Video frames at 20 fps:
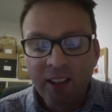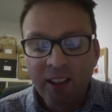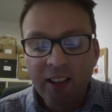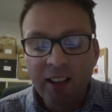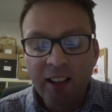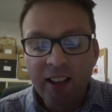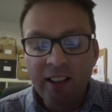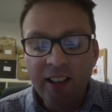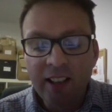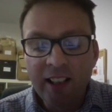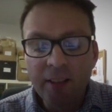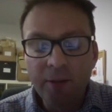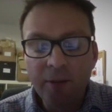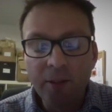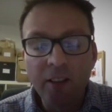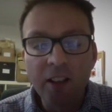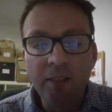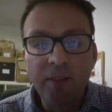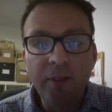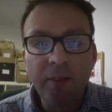is that his
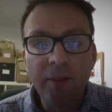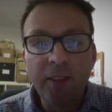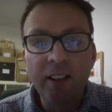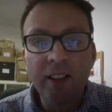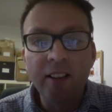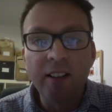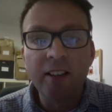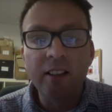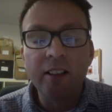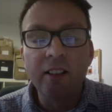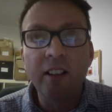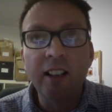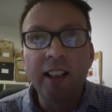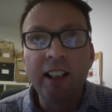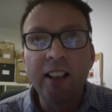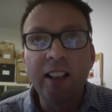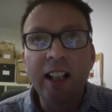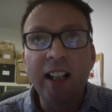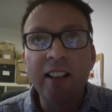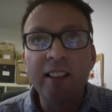philosophy feels like
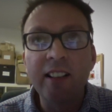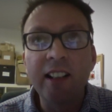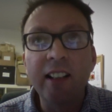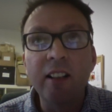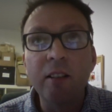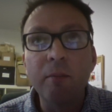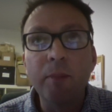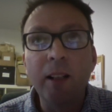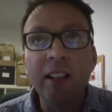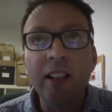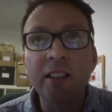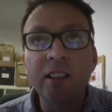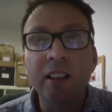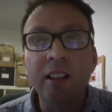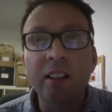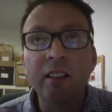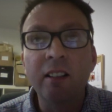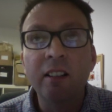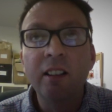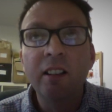it lacks in
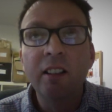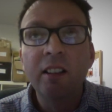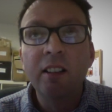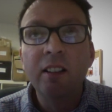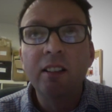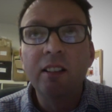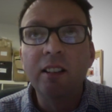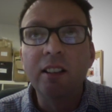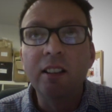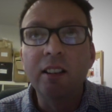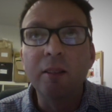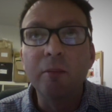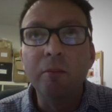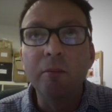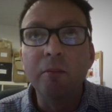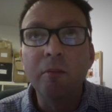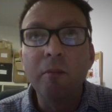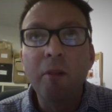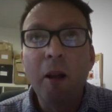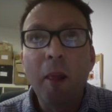compassion.
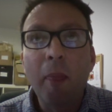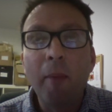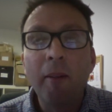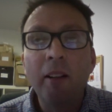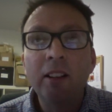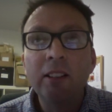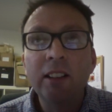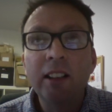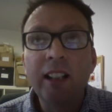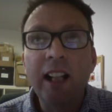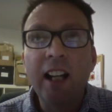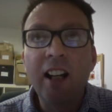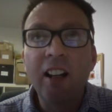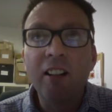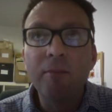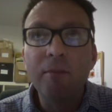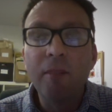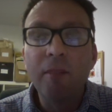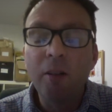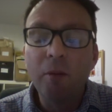Um, get out
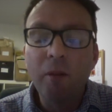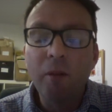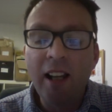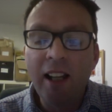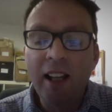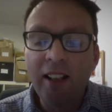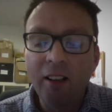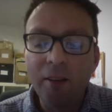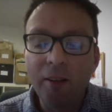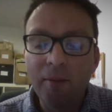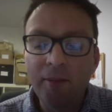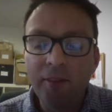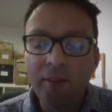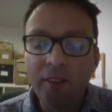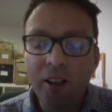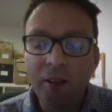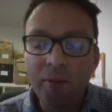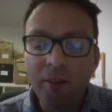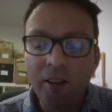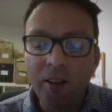of my way. I'm
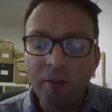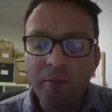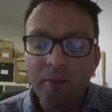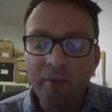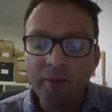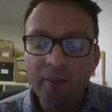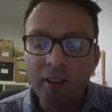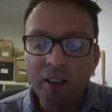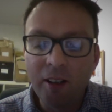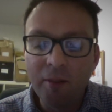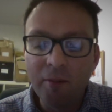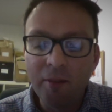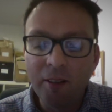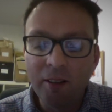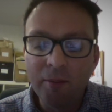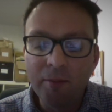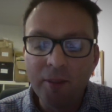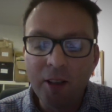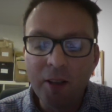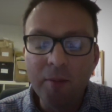I'm I'm I'm
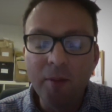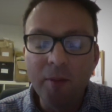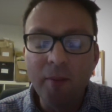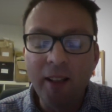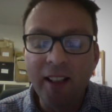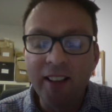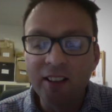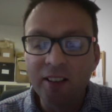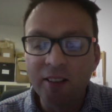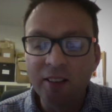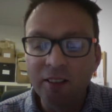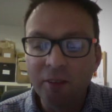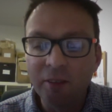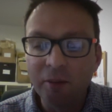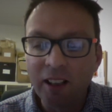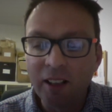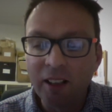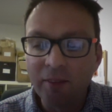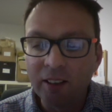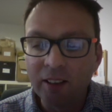a Ubermensch or
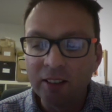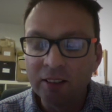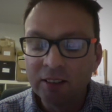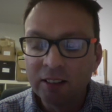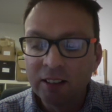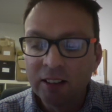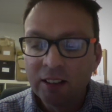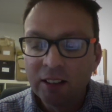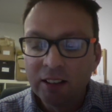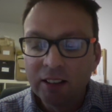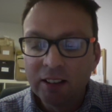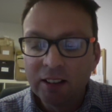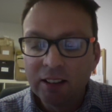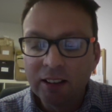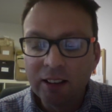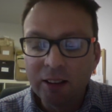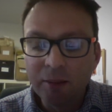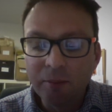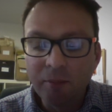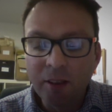whatever.
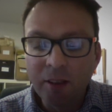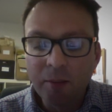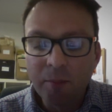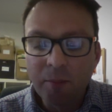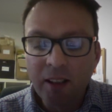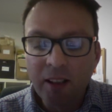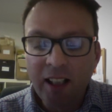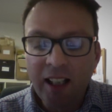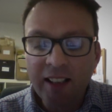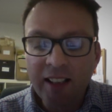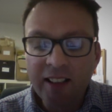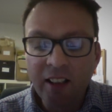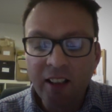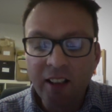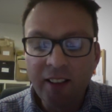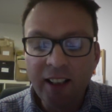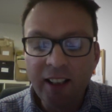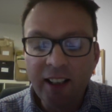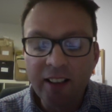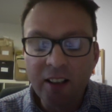Um, but actually, I
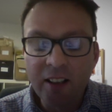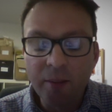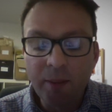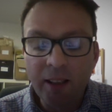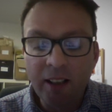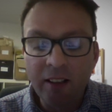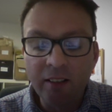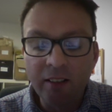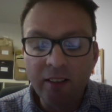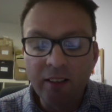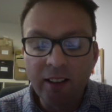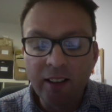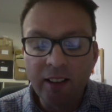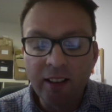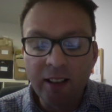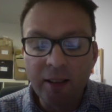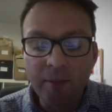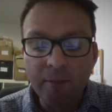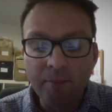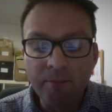think it's about
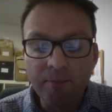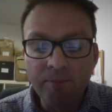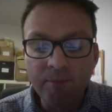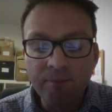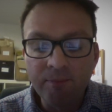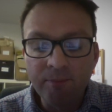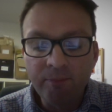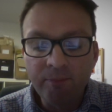um,